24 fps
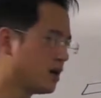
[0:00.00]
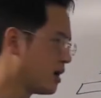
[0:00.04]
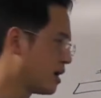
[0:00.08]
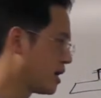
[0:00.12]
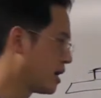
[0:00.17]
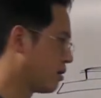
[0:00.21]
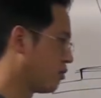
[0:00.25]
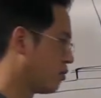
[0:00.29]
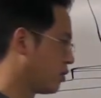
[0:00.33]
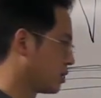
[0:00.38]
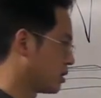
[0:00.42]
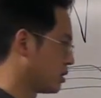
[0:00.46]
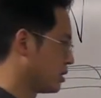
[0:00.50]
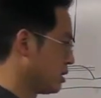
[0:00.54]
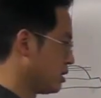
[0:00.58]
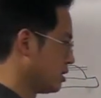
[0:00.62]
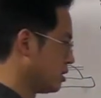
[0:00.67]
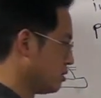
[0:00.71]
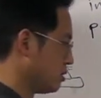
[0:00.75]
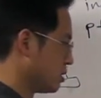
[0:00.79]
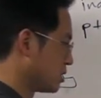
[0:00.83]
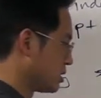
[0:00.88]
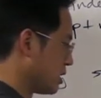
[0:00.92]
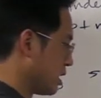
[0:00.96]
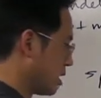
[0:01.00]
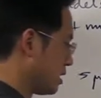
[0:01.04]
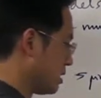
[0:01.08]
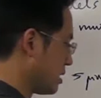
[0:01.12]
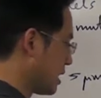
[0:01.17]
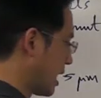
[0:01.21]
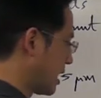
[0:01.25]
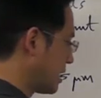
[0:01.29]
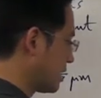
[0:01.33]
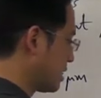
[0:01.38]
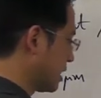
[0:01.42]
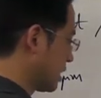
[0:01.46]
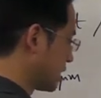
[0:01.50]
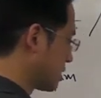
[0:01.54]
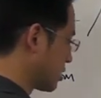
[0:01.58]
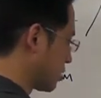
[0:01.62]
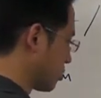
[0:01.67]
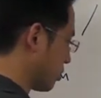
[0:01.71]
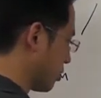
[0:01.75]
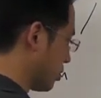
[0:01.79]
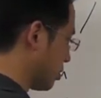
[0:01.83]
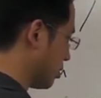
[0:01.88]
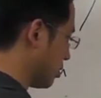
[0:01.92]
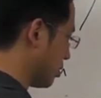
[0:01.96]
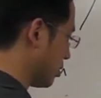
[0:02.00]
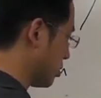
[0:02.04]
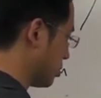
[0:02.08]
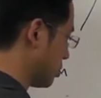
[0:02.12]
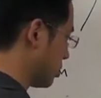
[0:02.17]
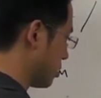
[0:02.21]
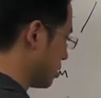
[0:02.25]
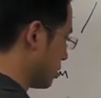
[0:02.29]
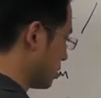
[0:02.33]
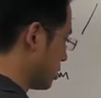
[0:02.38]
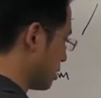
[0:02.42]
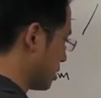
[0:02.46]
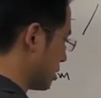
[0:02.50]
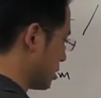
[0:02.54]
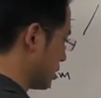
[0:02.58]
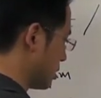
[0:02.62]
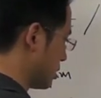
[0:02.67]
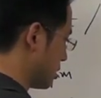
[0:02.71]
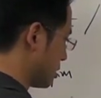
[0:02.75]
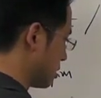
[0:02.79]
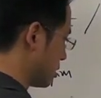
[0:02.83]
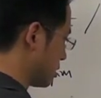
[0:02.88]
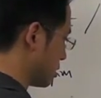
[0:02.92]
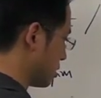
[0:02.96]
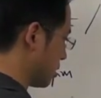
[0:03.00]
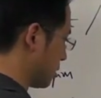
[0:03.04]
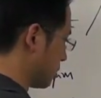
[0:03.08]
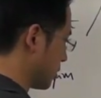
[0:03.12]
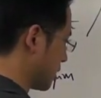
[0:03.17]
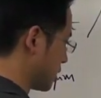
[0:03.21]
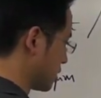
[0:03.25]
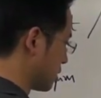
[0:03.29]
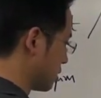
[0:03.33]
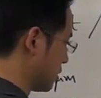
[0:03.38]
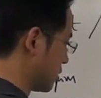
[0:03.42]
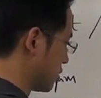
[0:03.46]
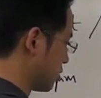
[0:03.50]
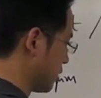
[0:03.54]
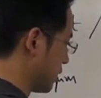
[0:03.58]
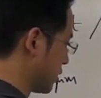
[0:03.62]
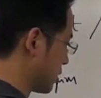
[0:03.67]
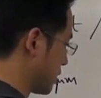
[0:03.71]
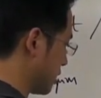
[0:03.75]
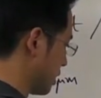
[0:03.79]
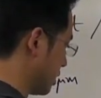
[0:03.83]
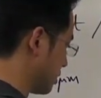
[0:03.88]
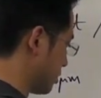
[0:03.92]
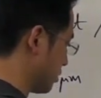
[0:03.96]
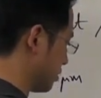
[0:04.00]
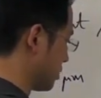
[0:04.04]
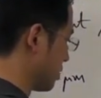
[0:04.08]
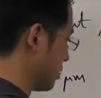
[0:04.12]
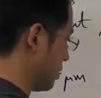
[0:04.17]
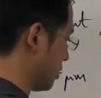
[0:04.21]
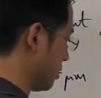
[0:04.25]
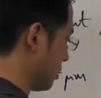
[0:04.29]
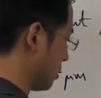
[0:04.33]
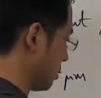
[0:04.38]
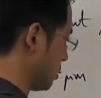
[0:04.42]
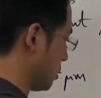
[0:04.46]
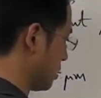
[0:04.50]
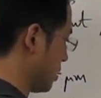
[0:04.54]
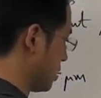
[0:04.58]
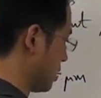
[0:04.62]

And what they do is they digest through, so I'm just going to draw scissors here.